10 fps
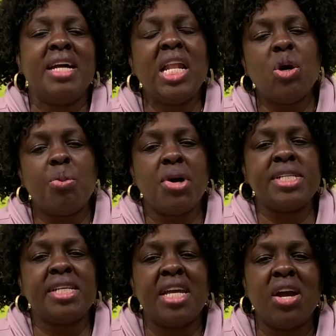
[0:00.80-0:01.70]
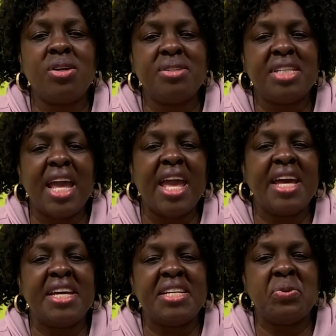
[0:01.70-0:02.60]
Hello, boys and girls,
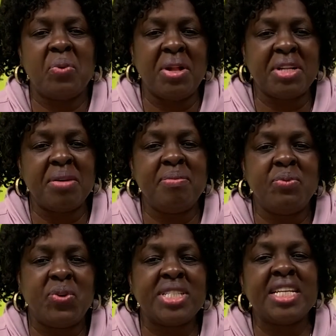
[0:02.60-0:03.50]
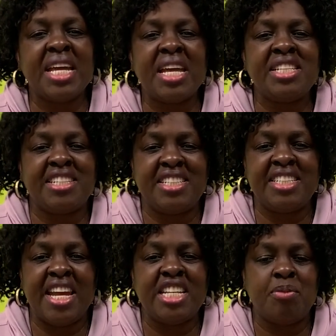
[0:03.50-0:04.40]
and welcome once again to
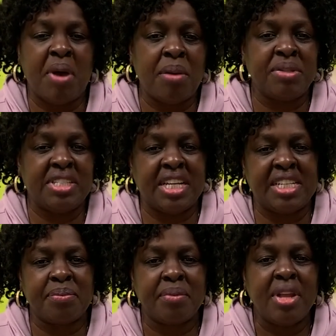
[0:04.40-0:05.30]
today's Bible study.